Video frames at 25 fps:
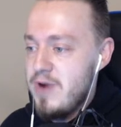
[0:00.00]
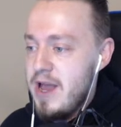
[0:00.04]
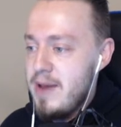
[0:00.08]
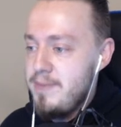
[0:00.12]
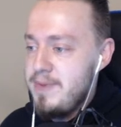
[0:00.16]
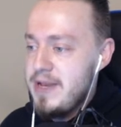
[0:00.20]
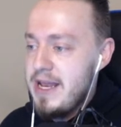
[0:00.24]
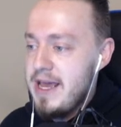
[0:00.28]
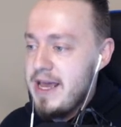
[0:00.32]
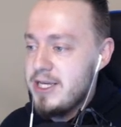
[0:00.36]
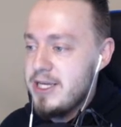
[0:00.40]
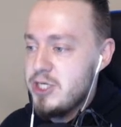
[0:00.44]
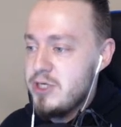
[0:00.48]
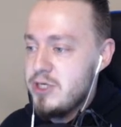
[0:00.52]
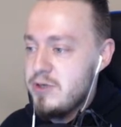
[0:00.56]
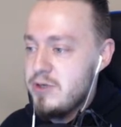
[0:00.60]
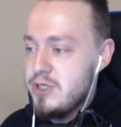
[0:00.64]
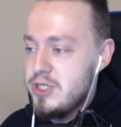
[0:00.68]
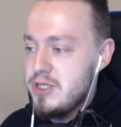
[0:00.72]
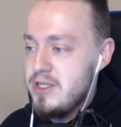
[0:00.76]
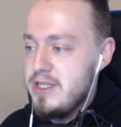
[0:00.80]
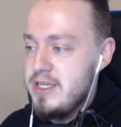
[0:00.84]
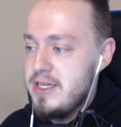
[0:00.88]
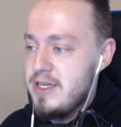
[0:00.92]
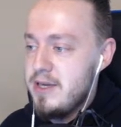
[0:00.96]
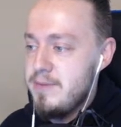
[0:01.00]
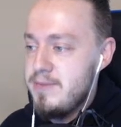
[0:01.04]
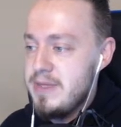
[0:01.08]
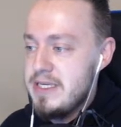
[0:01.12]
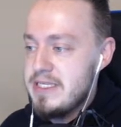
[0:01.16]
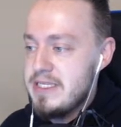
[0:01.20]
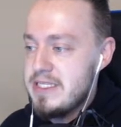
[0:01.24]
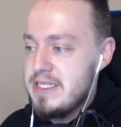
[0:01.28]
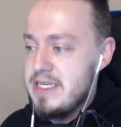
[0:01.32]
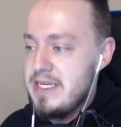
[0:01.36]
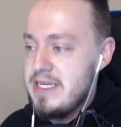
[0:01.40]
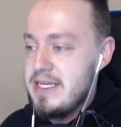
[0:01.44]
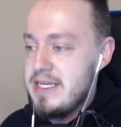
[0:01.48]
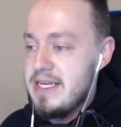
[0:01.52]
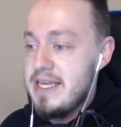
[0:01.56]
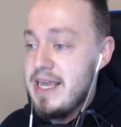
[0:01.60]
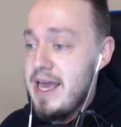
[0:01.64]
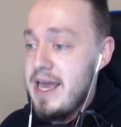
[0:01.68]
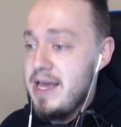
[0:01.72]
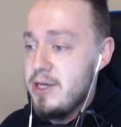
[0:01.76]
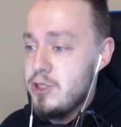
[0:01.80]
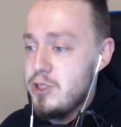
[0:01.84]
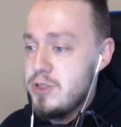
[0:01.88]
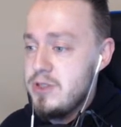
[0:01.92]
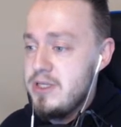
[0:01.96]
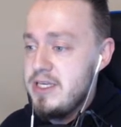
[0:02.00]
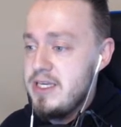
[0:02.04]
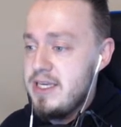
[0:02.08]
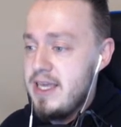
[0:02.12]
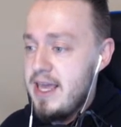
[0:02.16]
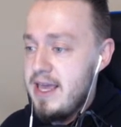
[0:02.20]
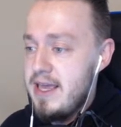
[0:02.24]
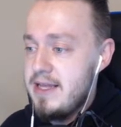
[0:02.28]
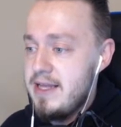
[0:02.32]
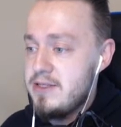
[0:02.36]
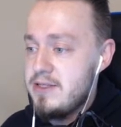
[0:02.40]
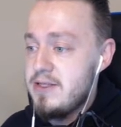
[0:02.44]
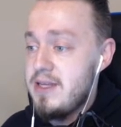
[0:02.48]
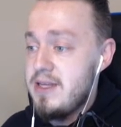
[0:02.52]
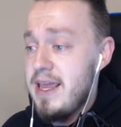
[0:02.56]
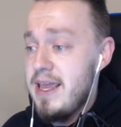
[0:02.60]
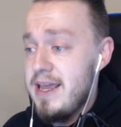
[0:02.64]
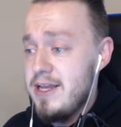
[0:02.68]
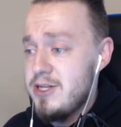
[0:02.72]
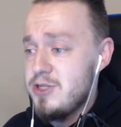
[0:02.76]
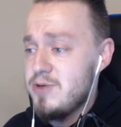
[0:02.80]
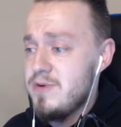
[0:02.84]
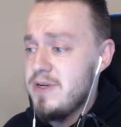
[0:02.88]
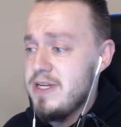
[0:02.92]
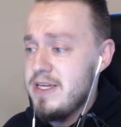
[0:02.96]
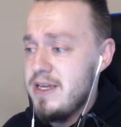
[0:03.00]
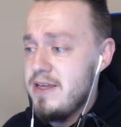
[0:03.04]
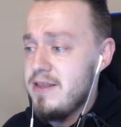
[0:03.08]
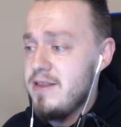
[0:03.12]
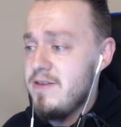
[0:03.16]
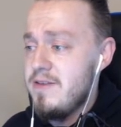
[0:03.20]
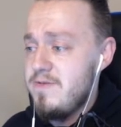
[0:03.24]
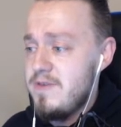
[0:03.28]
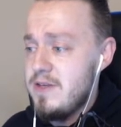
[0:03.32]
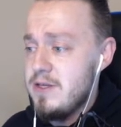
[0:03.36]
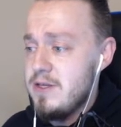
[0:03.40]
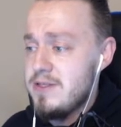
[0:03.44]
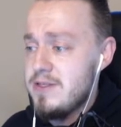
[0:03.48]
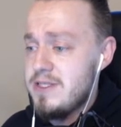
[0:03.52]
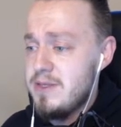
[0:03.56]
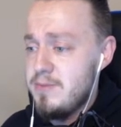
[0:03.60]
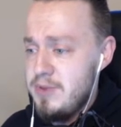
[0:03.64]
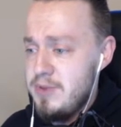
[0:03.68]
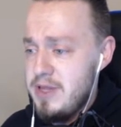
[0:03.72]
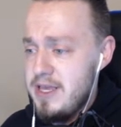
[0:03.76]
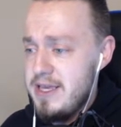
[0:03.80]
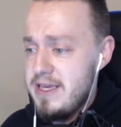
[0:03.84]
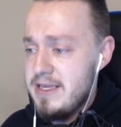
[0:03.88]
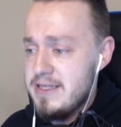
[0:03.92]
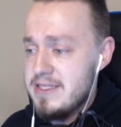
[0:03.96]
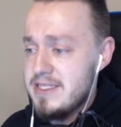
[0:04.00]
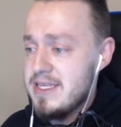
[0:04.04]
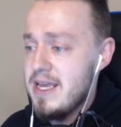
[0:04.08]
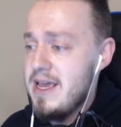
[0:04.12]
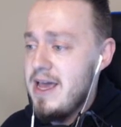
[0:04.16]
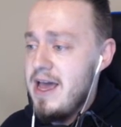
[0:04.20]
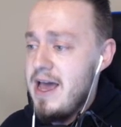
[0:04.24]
Rapidash usually can be seen casually cantering in the fields and plains.